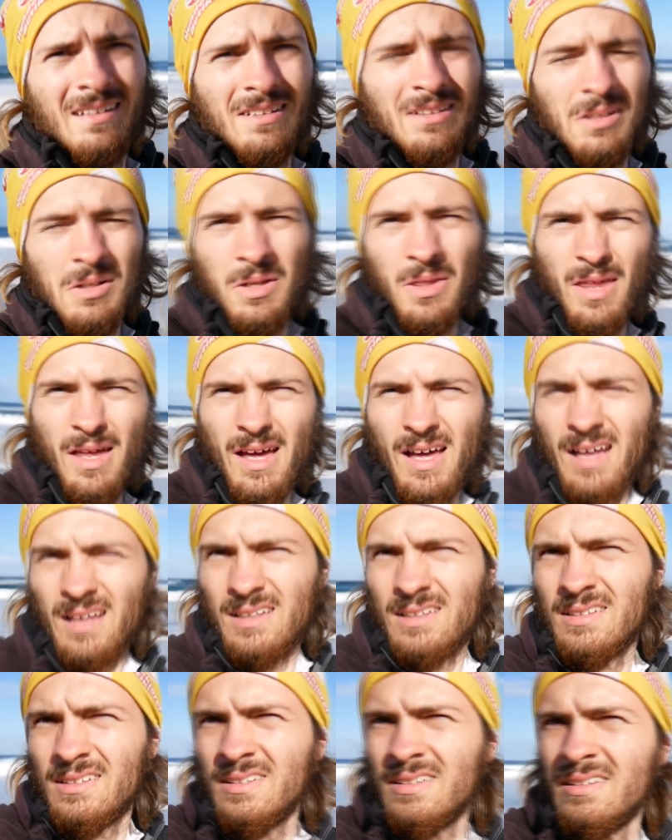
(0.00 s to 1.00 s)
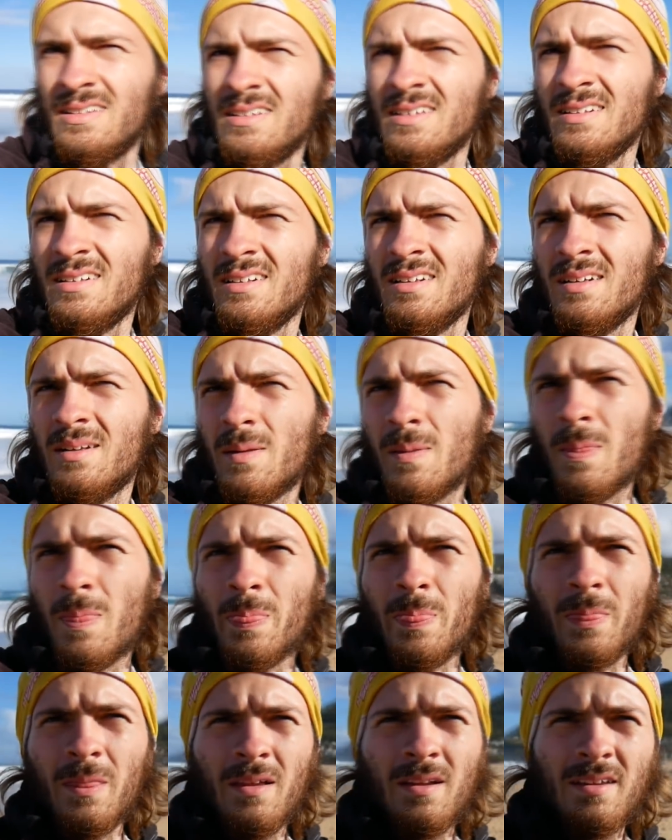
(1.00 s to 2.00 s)
Look at that.
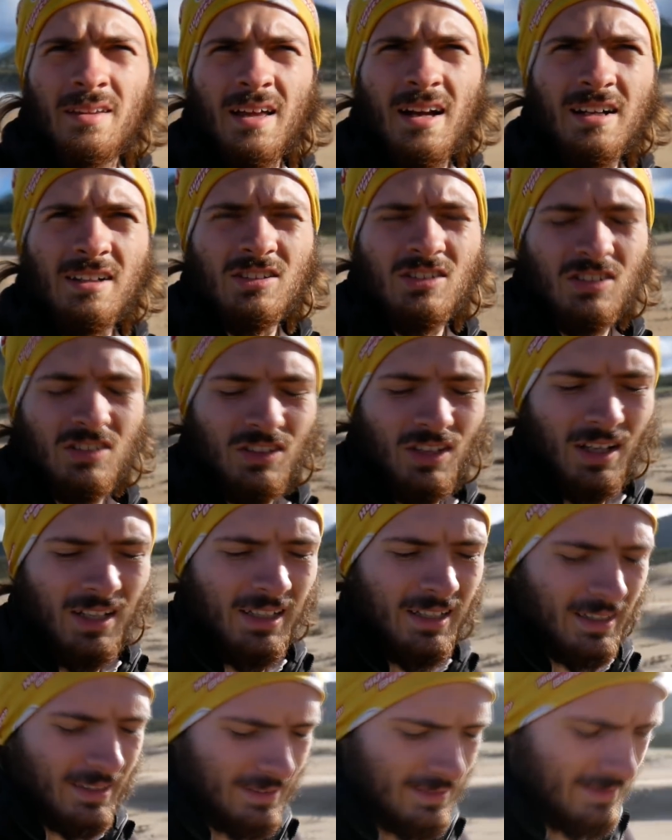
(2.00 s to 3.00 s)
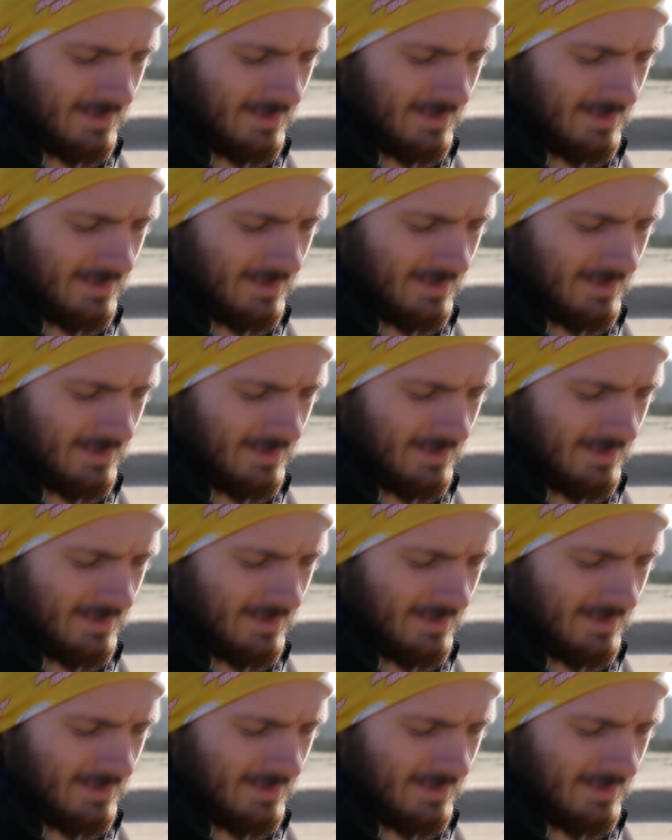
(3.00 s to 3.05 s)
That is stunning.